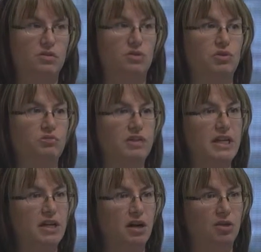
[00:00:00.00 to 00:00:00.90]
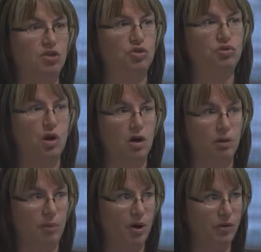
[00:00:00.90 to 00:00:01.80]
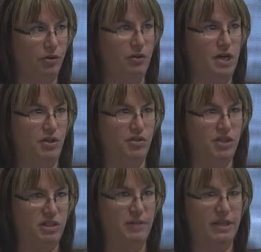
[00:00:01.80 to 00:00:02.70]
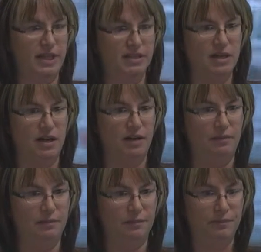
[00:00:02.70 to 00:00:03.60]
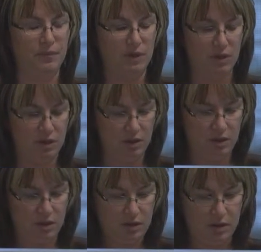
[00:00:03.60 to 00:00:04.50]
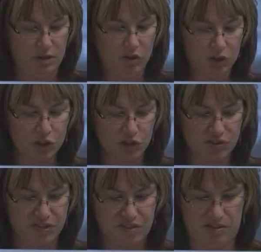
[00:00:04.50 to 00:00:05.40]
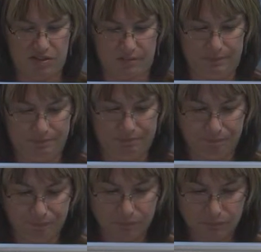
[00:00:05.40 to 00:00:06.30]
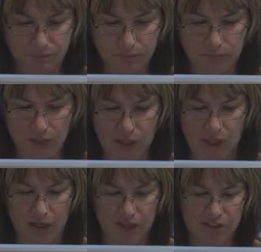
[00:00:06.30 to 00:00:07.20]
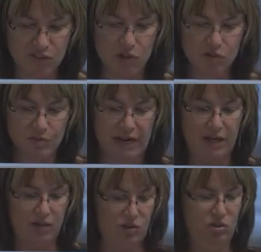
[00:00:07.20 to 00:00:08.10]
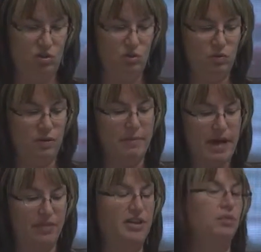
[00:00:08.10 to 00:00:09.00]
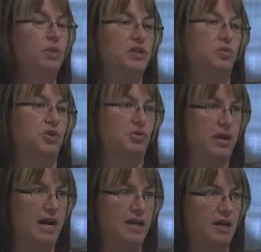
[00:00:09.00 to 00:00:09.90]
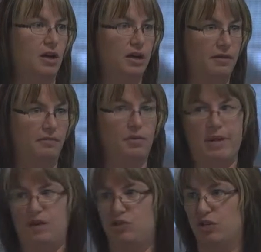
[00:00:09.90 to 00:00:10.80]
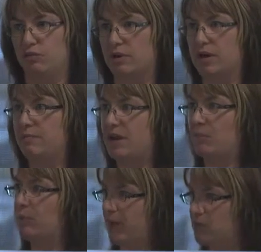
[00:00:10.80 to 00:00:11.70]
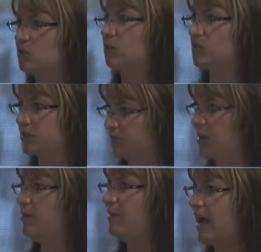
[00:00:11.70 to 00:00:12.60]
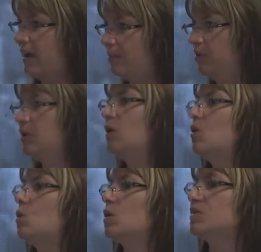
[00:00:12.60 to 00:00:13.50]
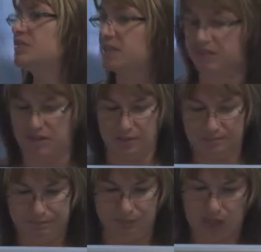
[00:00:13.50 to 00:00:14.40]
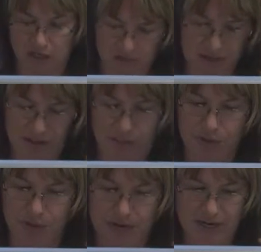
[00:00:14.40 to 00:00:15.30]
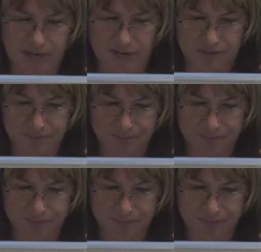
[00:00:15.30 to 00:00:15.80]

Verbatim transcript: So you need a stronger partner on your team at that time. Look at your system. This goes back to the method in which we're tracking our information, right? Paper, pencil, or some type of app or system, computerized.